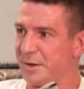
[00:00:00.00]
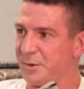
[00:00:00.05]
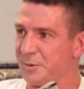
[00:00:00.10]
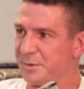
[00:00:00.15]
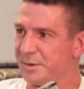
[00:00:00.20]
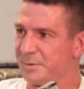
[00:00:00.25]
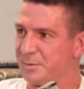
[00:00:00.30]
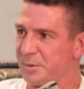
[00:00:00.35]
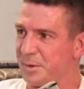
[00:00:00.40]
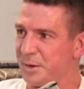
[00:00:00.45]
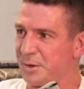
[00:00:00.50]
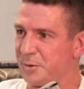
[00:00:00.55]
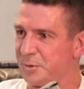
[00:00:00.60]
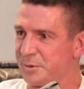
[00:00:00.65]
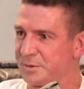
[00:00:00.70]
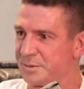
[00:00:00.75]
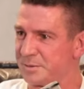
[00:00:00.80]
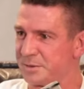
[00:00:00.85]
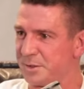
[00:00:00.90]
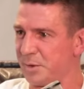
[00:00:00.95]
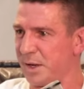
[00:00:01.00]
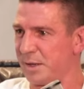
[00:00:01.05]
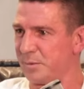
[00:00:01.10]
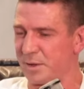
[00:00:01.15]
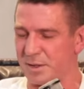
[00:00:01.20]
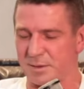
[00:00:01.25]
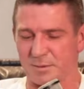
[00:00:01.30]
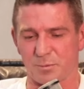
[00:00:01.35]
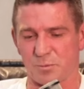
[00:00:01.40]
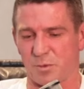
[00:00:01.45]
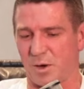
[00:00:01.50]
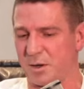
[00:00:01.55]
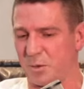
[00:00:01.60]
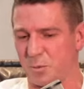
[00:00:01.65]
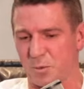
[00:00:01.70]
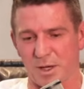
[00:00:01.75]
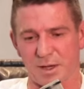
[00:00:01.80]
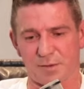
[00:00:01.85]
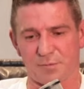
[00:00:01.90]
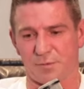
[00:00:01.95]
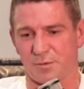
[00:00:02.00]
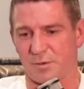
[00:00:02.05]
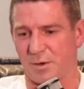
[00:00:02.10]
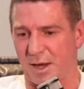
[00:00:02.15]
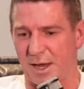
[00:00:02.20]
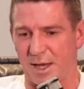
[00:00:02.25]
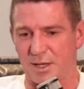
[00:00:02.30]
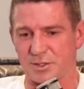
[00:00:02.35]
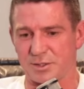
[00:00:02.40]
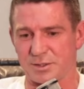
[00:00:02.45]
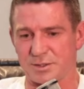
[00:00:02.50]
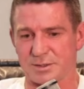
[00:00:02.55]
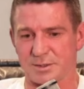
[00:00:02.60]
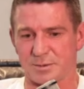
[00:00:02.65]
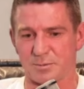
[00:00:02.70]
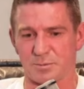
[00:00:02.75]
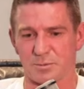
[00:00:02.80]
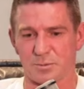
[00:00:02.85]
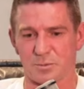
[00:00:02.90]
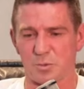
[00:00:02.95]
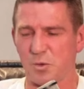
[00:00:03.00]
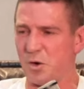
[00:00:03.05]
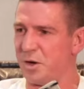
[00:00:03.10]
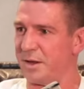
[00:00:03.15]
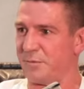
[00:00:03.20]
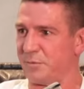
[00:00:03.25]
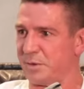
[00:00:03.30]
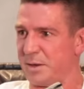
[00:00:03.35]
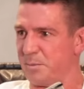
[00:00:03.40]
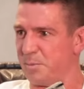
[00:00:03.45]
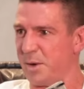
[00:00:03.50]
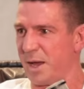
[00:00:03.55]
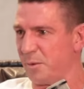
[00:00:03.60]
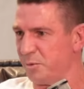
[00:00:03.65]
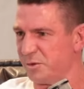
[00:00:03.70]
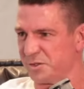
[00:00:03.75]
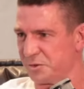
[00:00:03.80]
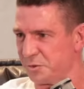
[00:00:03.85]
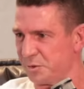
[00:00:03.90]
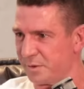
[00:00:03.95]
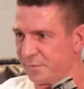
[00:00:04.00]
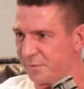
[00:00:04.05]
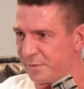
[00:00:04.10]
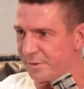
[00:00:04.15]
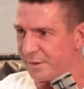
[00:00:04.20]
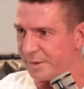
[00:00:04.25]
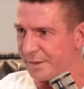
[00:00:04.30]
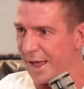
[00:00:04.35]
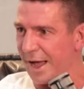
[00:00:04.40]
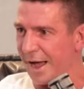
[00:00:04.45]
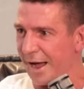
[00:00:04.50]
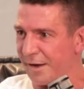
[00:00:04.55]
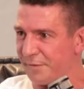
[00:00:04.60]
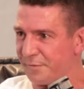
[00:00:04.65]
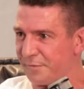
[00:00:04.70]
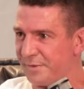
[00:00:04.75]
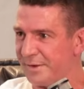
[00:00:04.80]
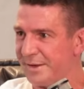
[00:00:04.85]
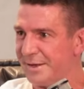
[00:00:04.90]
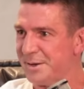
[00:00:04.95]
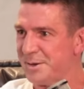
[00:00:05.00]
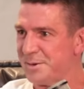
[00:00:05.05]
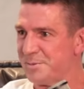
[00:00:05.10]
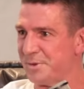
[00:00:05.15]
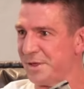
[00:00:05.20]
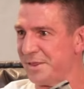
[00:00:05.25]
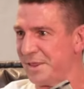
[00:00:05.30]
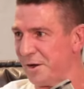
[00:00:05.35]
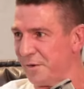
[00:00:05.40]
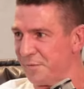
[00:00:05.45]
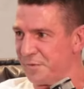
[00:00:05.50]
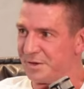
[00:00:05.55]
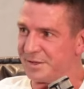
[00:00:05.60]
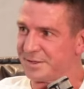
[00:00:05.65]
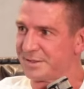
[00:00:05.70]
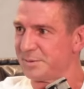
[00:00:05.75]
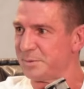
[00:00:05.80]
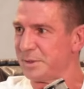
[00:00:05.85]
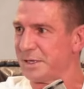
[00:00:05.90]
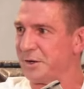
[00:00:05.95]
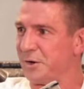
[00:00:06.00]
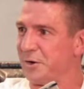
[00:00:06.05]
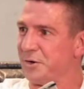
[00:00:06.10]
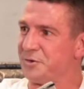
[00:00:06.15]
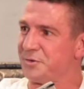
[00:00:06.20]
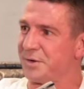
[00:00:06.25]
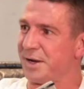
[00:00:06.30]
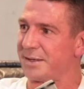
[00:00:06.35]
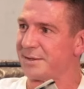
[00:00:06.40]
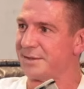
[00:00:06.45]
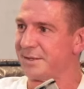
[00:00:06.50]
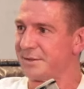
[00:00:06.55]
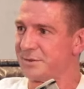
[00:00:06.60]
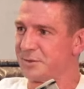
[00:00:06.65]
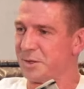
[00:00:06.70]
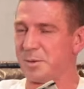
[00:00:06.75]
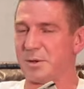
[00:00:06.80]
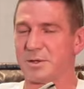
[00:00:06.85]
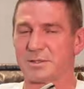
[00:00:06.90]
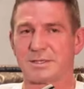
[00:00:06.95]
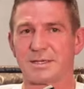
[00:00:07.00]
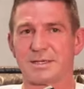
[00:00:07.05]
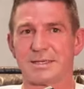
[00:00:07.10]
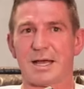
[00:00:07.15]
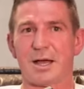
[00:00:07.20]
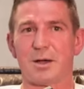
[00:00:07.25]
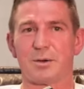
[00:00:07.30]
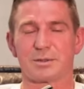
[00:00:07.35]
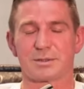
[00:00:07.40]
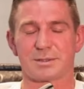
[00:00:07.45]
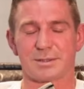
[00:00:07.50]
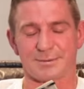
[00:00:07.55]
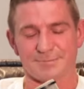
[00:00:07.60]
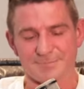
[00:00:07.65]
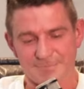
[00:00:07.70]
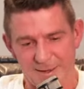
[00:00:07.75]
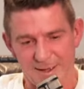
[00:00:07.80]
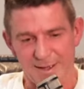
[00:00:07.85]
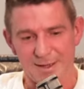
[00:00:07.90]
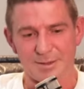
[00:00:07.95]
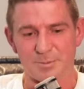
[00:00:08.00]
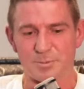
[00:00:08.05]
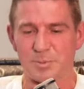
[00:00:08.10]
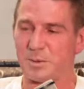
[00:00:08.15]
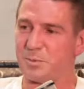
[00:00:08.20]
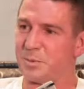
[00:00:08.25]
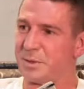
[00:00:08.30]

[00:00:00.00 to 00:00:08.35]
It would have been awesome. So we had one a week for ages, and we weren't even getting paid. We're just doing it for the laugh. Then they offered us a big contract, and then Tomo said no. I was like, "Fuck, a bit